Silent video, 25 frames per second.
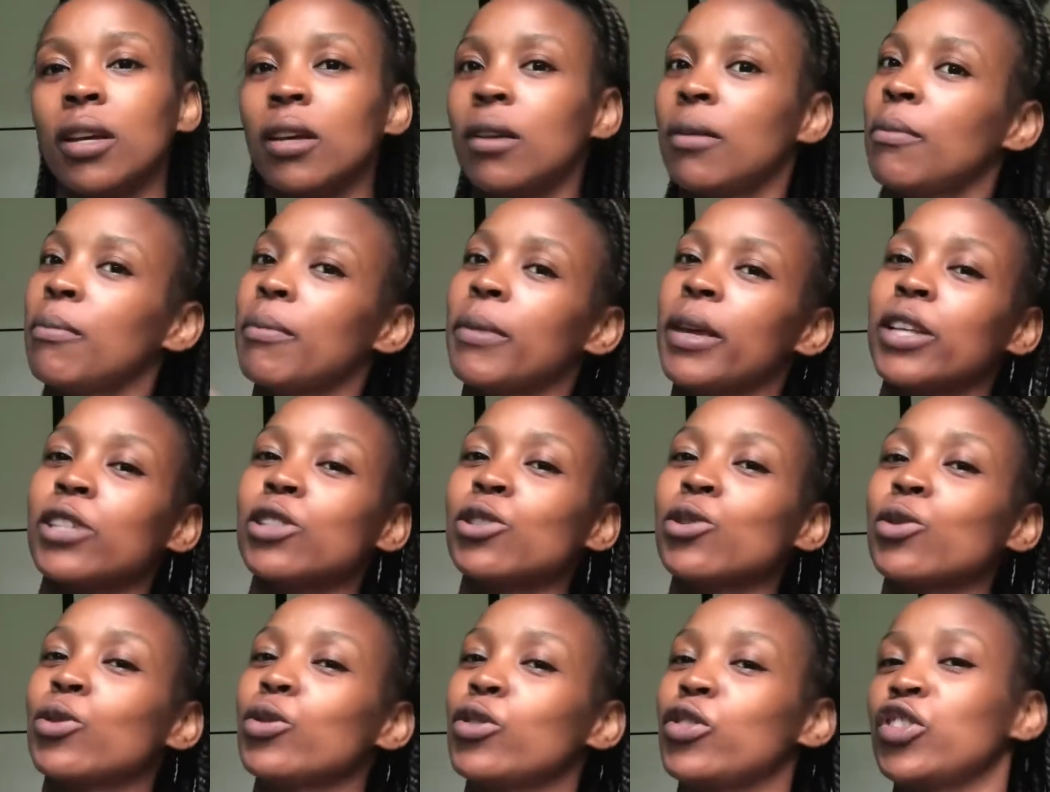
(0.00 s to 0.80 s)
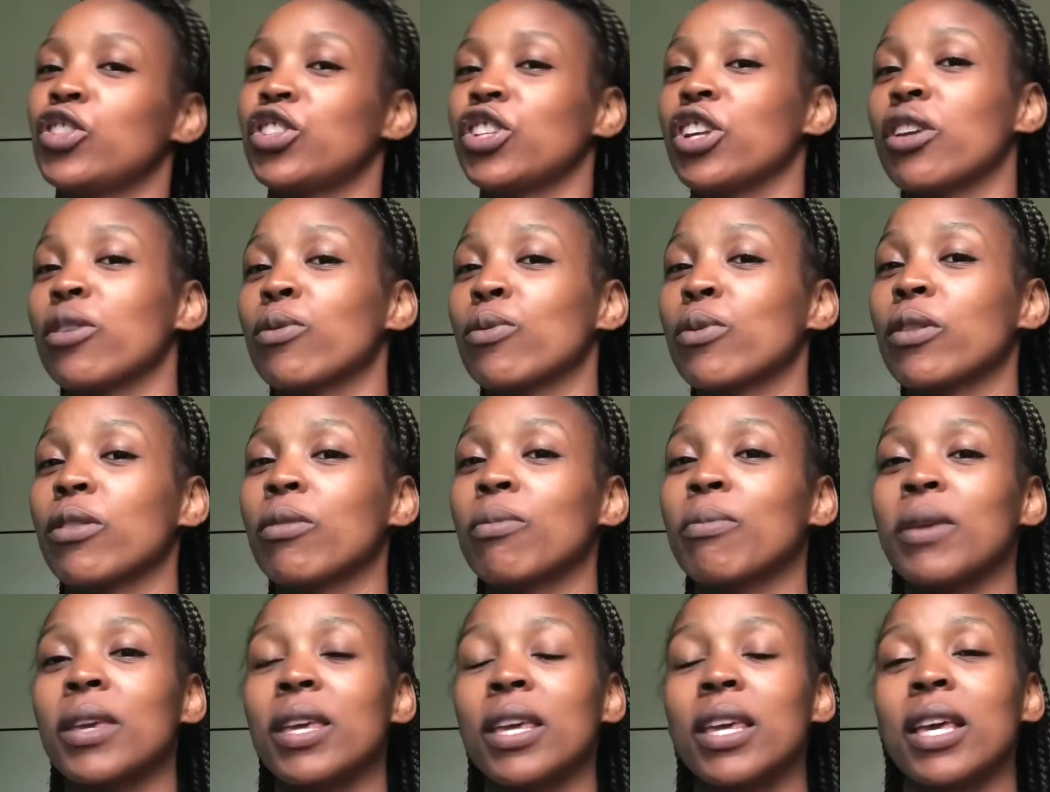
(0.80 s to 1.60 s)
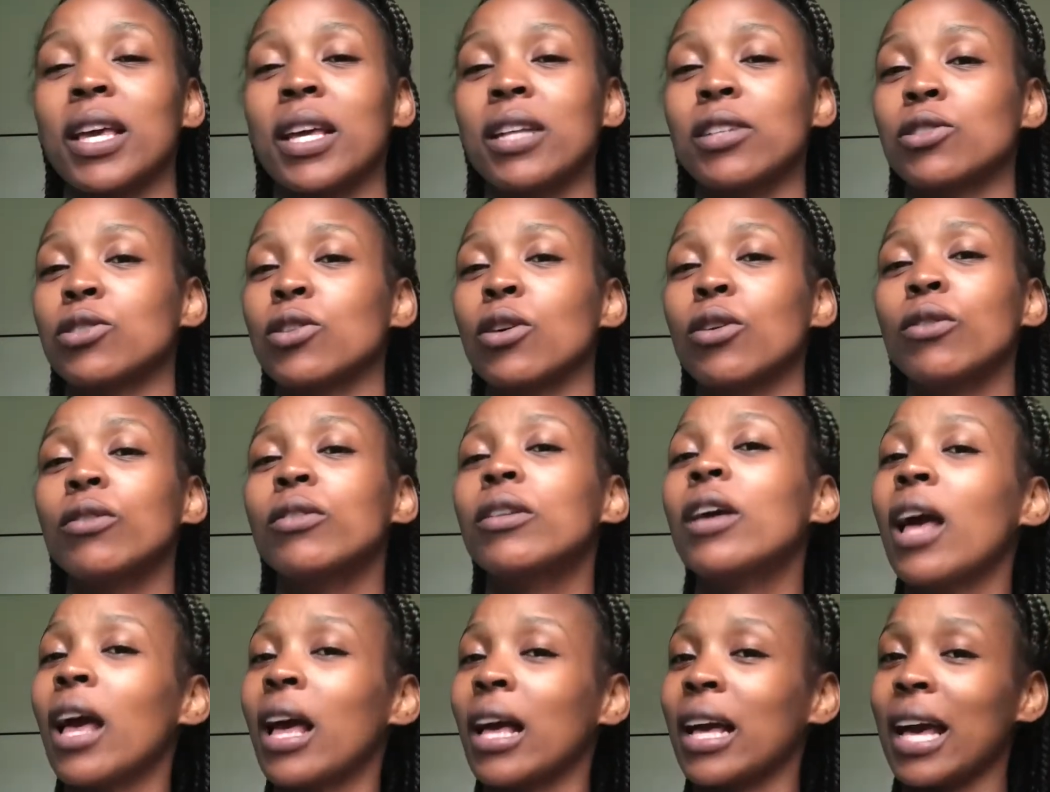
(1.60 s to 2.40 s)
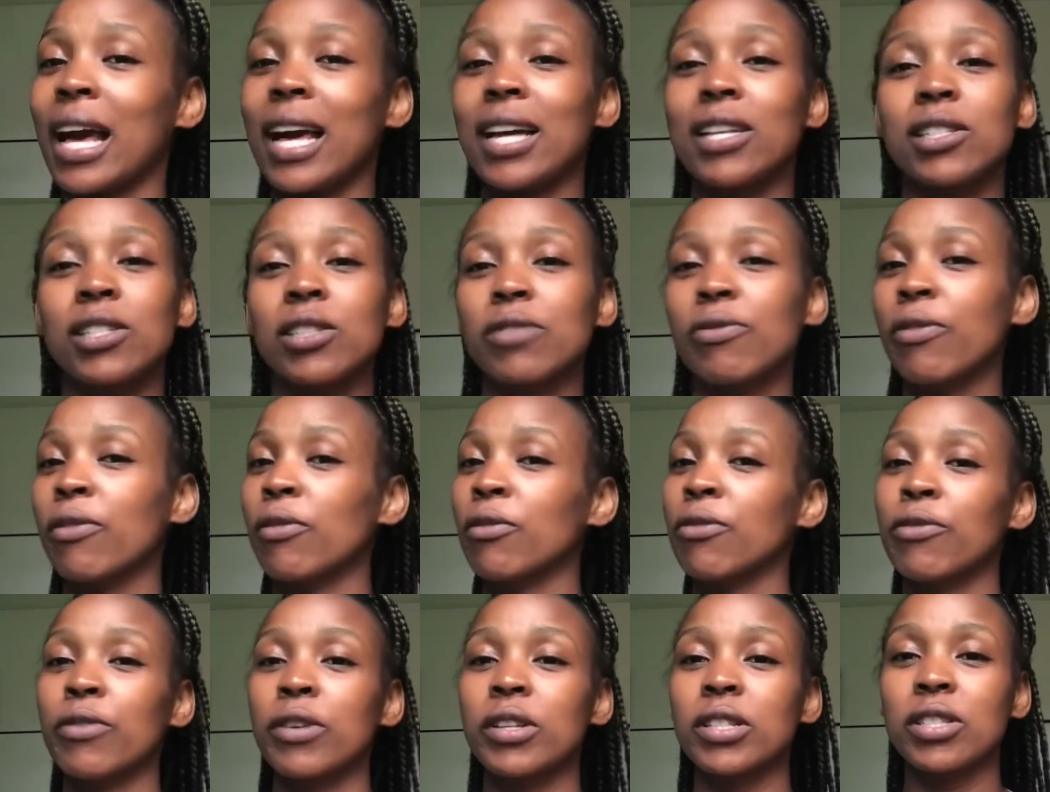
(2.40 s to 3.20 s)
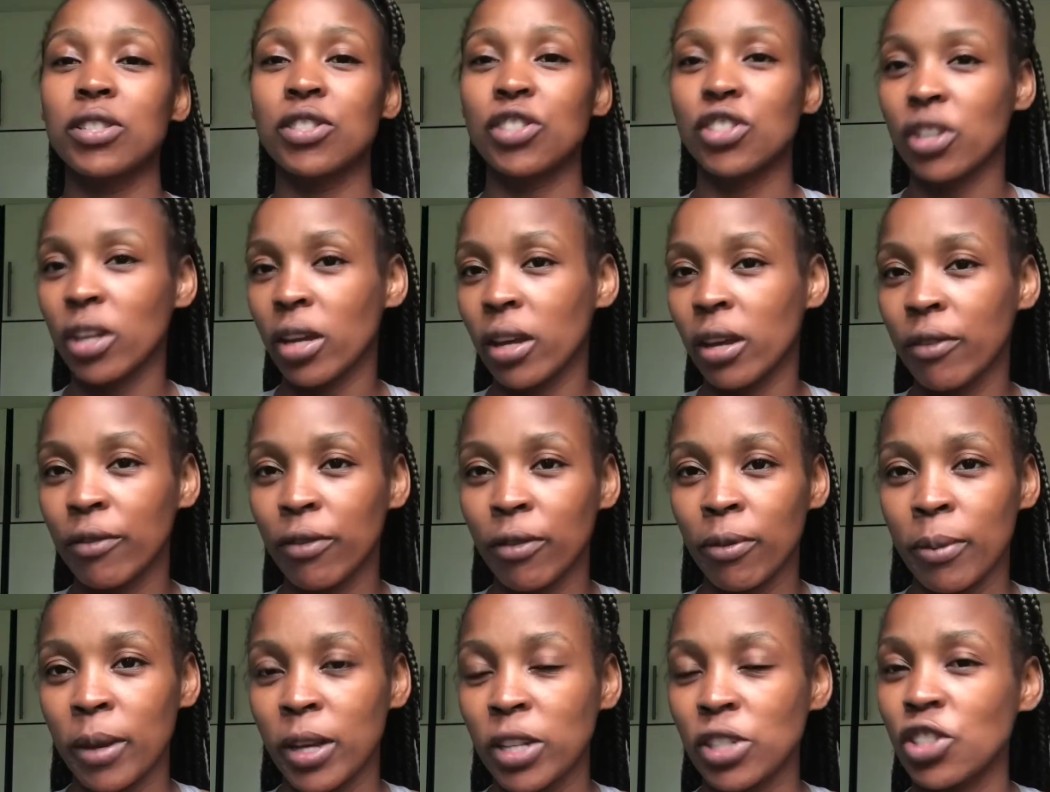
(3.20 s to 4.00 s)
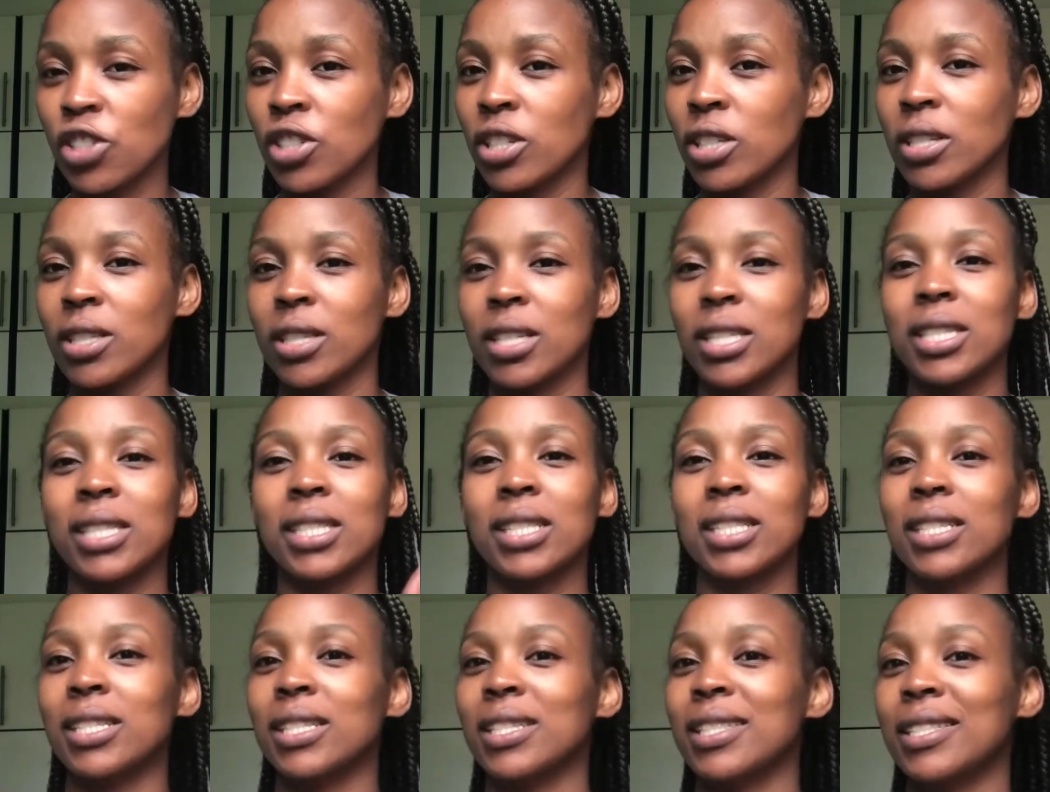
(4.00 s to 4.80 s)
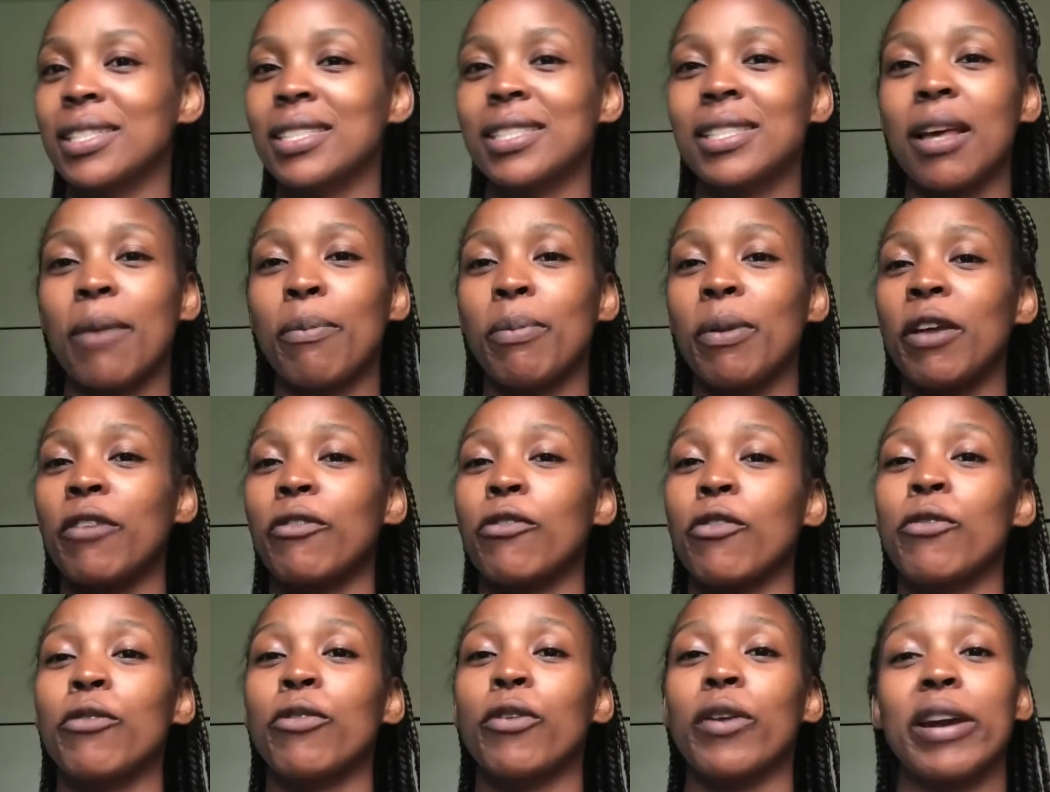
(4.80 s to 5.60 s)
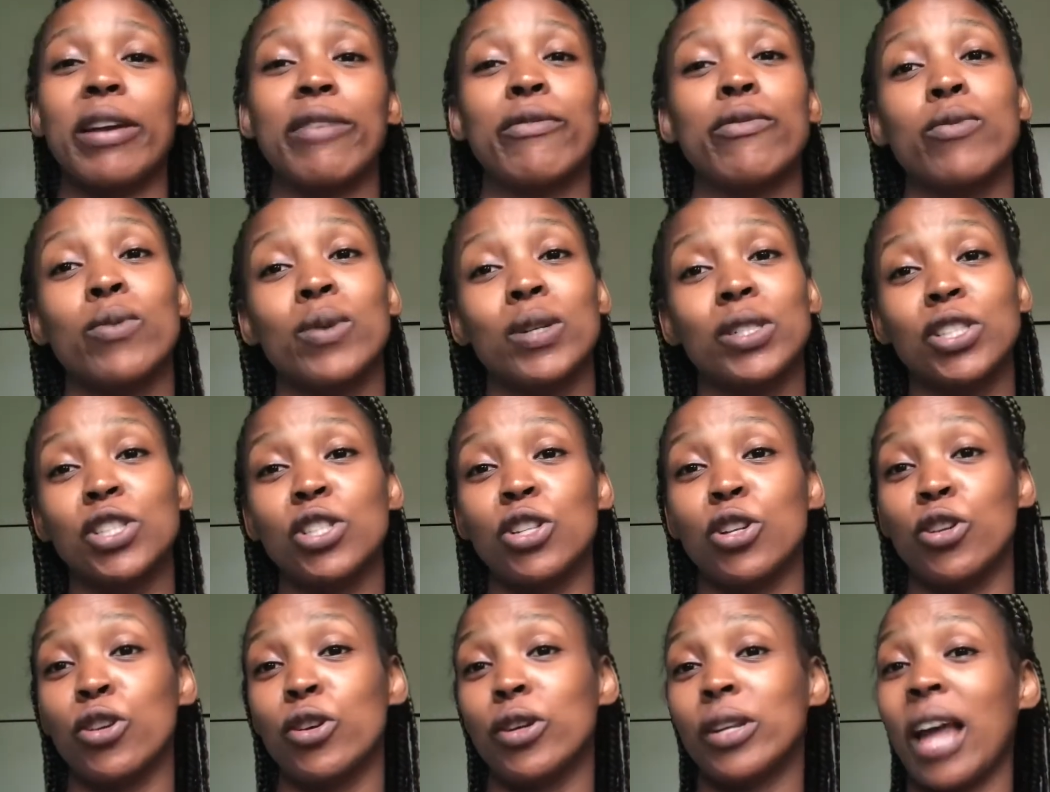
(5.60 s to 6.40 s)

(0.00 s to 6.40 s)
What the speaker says: make sure you share with me, and don't, guys, feel free to share information. This is a platform for everyone to learn.